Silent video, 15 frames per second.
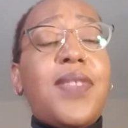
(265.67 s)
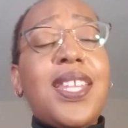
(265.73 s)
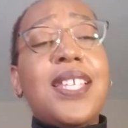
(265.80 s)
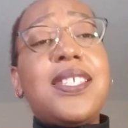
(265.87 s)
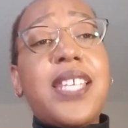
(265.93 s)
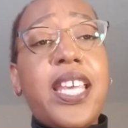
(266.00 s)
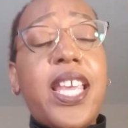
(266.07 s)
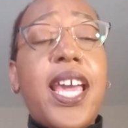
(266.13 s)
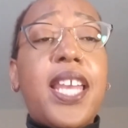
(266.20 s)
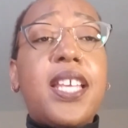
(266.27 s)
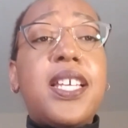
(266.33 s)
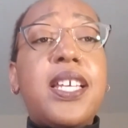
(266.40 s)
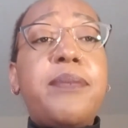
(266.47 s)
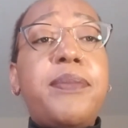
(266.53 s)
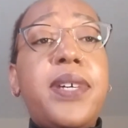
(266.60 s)
say you had a
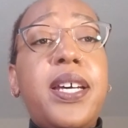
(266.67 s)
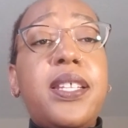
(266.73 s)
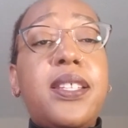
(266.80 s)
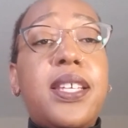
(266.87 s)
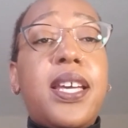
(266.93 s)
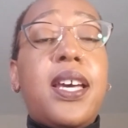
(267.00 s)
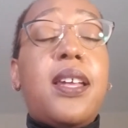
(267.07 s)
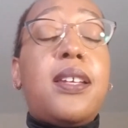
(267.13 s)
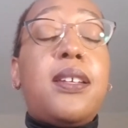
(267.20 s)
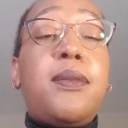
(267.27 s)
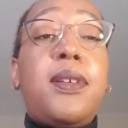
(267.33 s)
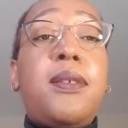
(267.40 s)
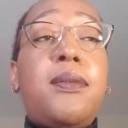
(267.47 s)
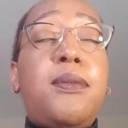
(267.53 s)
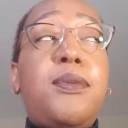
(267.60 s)
good month,
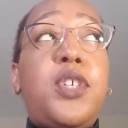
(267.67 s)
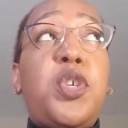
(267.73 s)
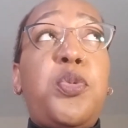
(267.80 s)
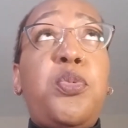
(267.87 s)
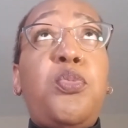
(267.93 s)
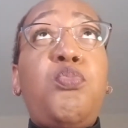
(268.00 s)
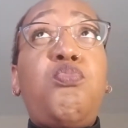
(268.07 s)
you